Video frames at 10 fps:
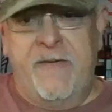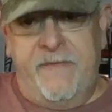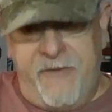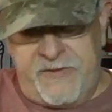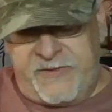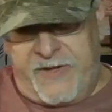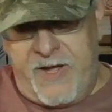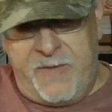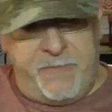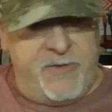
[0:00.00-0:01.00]
fixed the
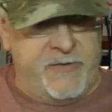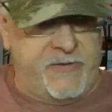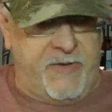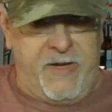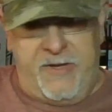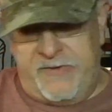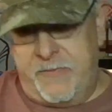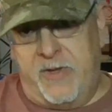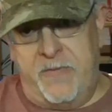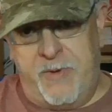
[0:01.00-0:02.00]
compass, and some other